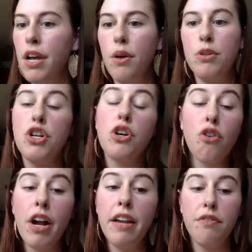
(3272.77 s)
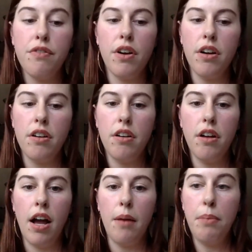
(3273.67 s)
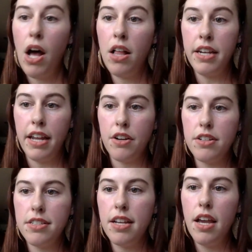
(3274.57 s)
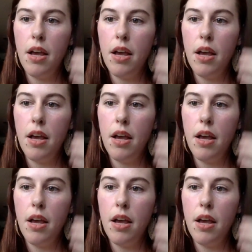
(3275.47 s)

which are great for pollinators.